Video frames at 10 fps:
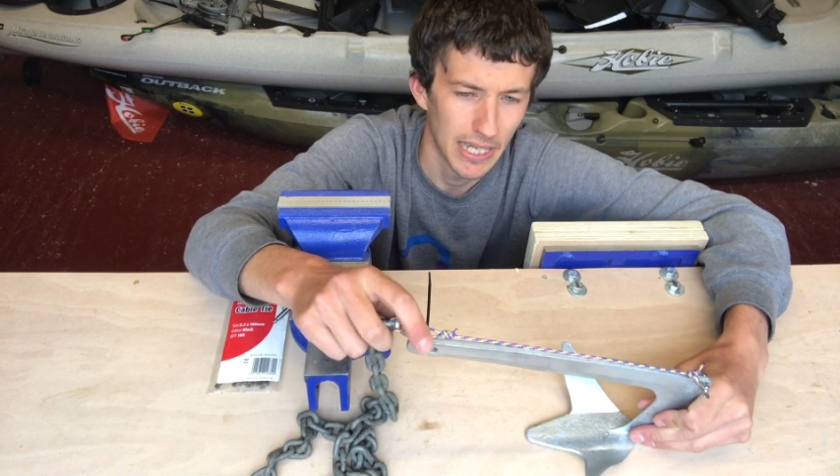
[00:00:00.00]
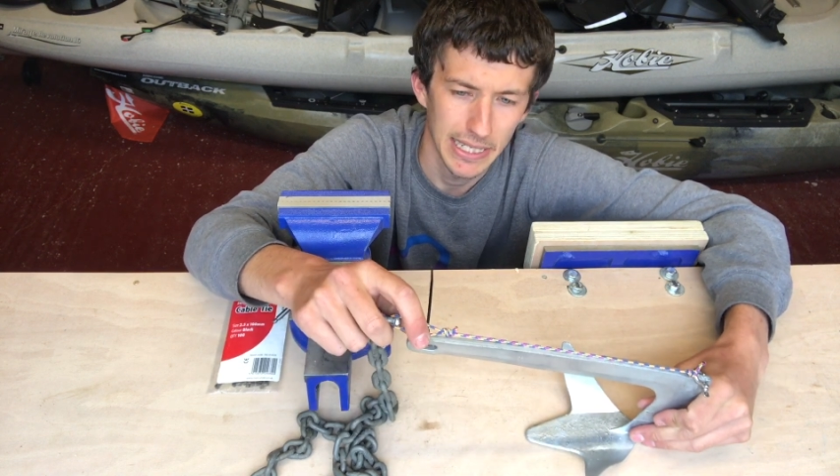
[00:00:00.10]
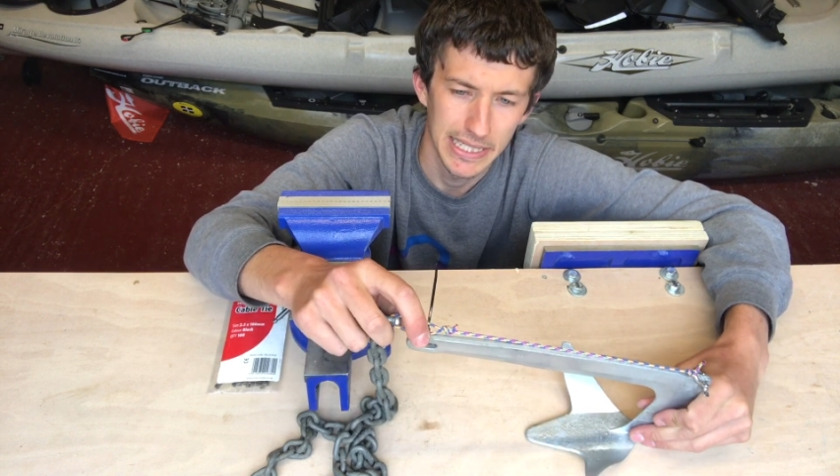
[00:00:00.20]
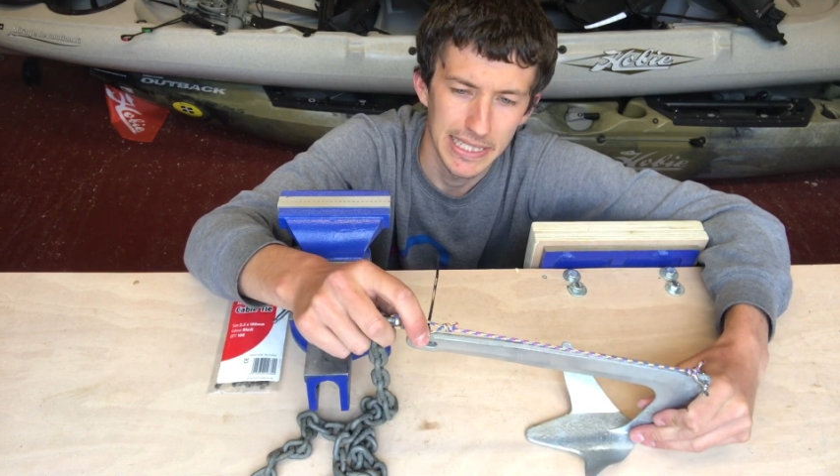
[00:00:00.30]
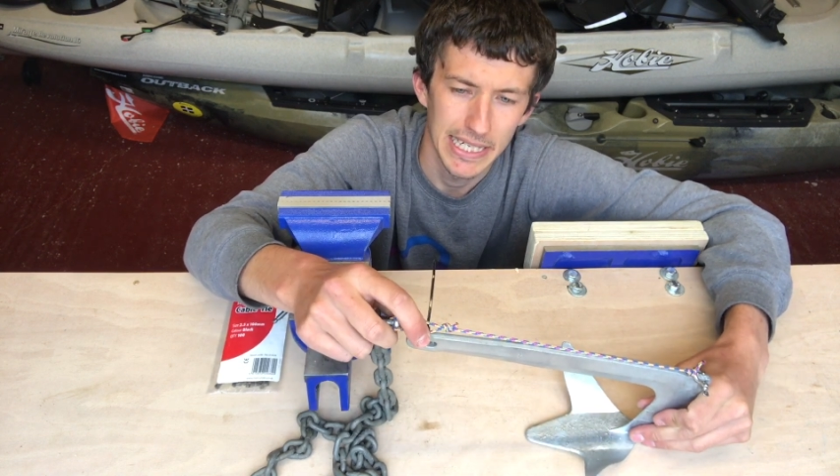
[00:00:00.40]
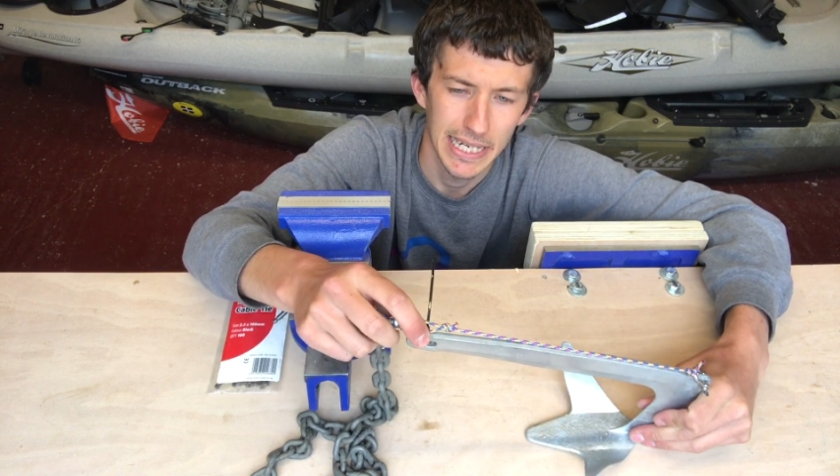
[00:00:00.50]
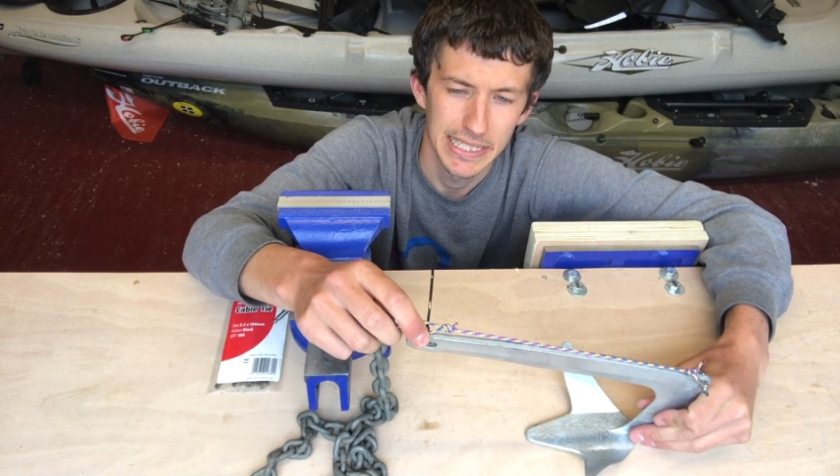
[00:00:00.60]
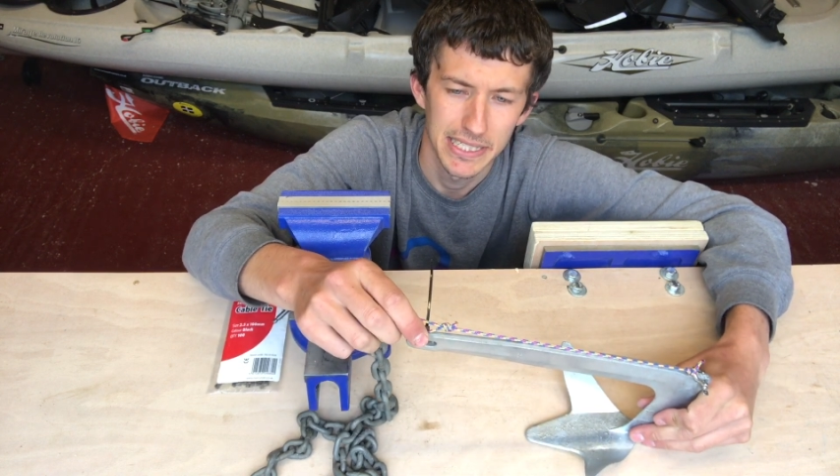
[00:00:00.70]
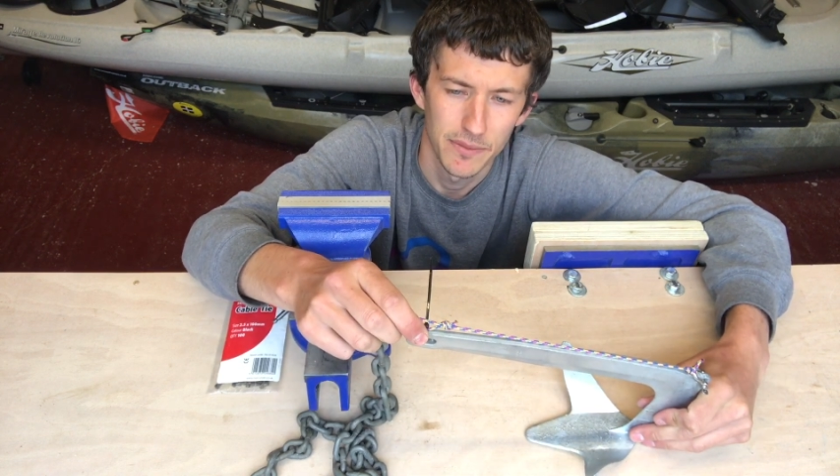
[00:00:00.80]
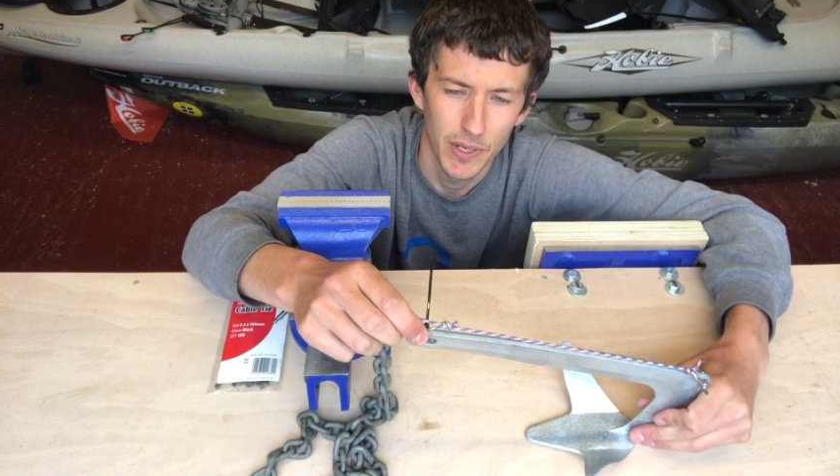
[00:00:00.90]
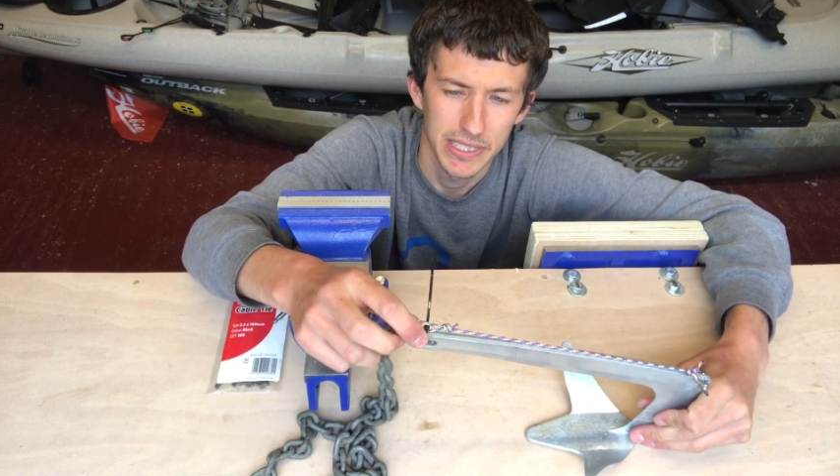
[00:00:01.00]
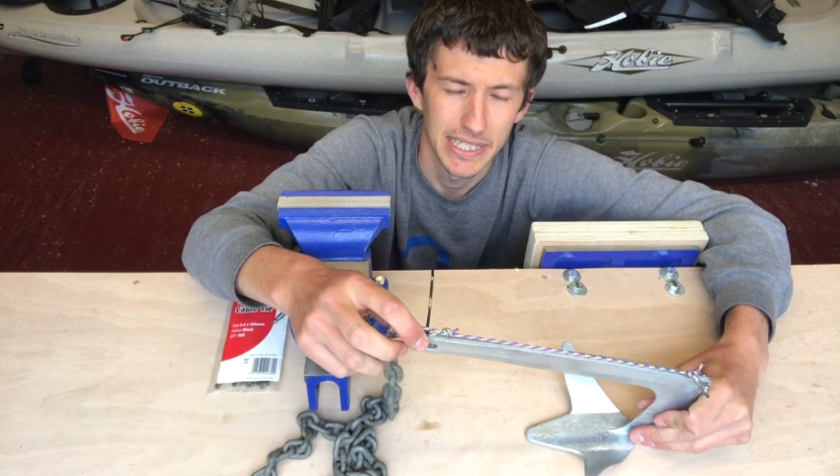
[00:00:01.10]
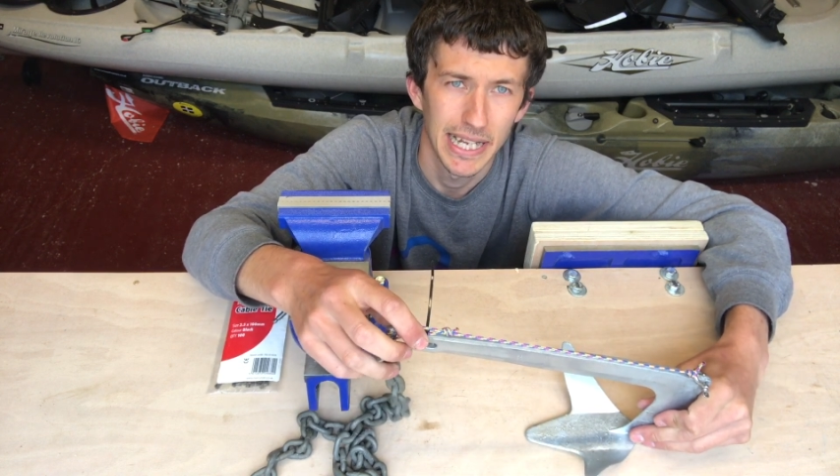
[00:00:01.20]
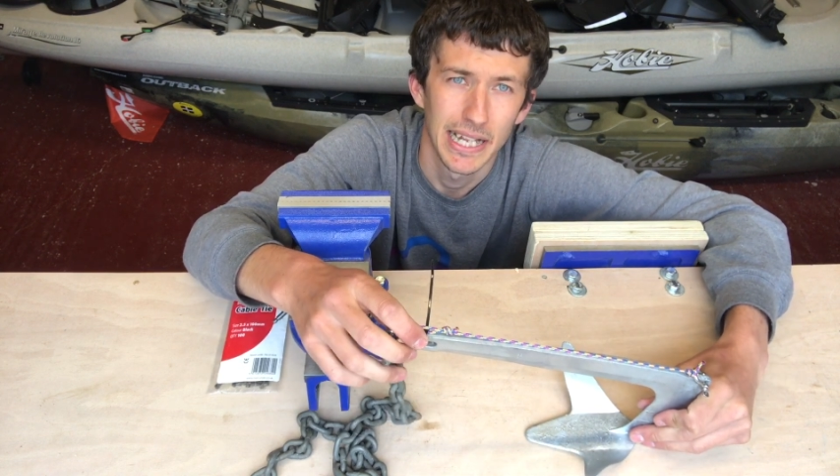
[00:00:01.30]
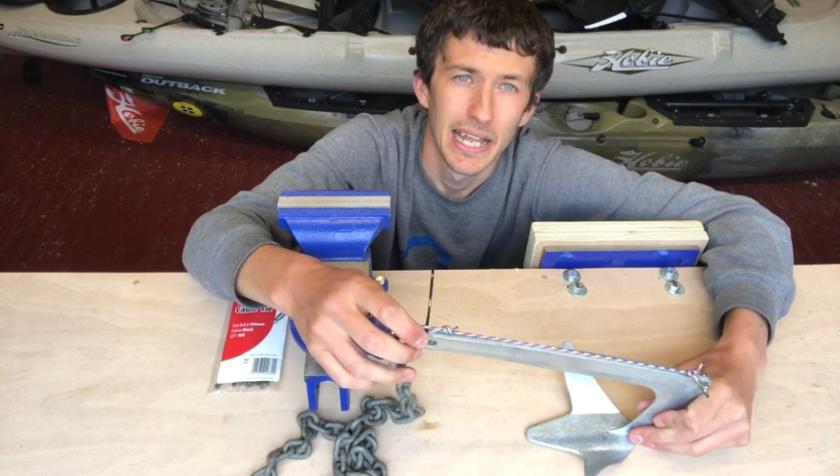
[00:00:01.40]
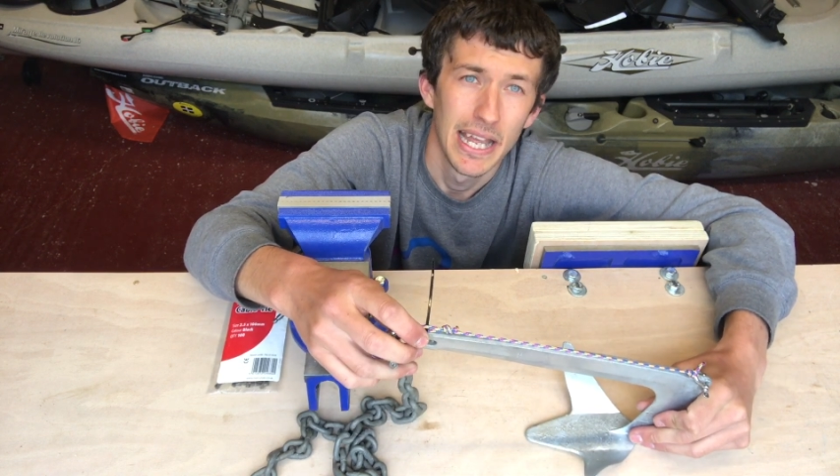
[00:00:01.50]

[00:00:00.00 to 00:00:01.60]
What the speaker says: anti-snag system, works in the